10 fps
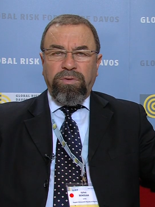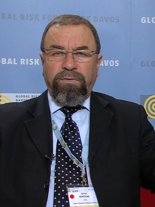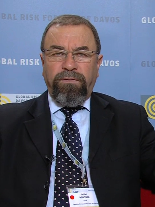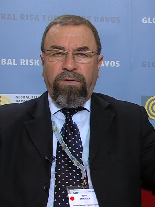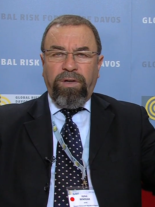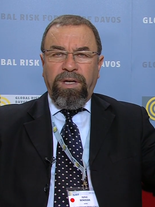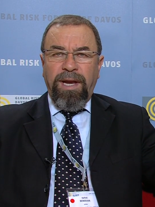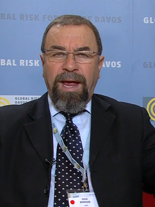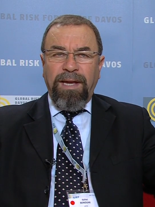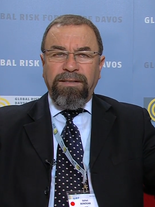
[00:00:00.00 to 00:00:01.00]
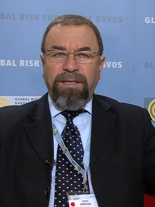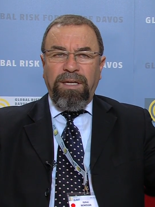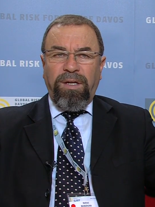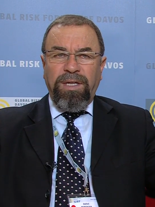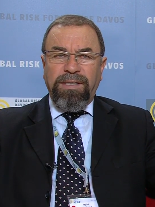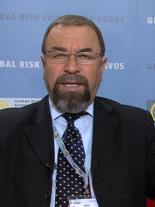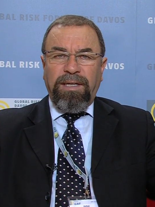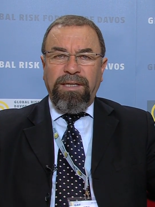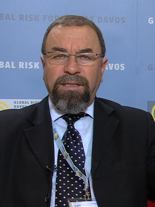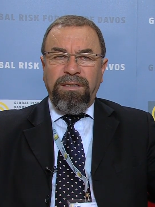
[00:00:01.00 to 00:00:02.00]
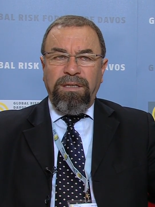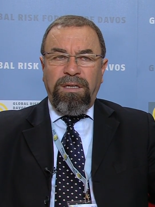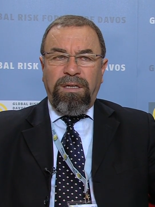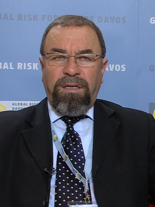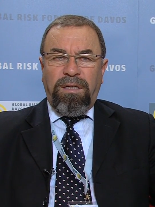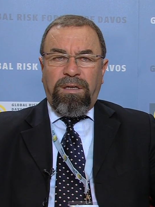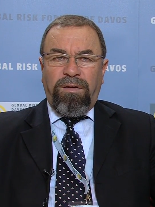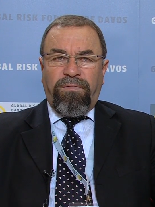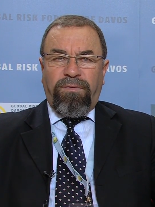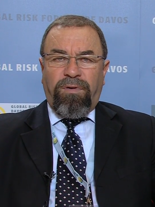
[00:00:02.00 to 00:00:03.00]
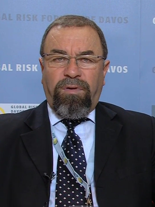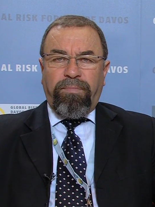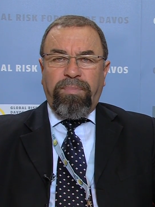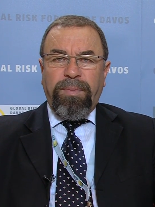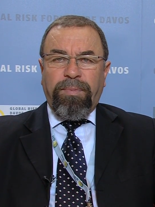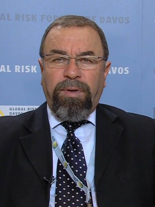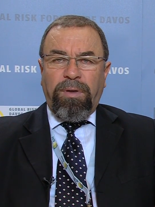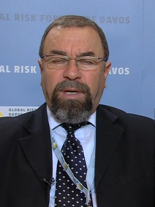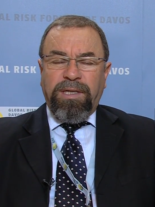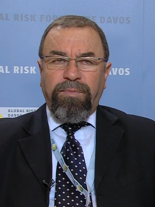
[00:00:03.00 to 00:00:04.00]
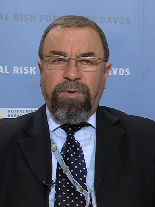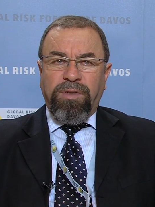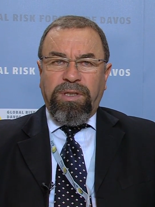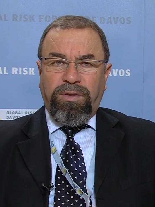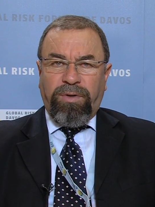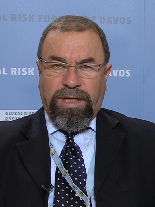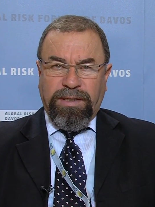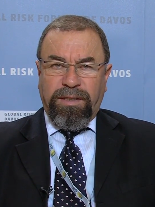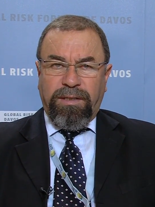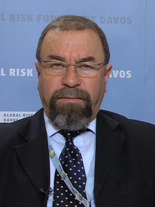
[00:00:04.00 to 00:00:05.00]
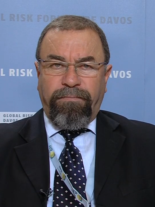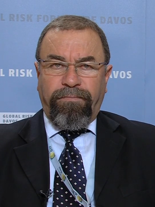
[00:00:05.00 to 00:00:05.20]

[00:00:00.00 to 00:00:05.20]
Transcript: for Enhancing Resilience for People Exposed to Risk,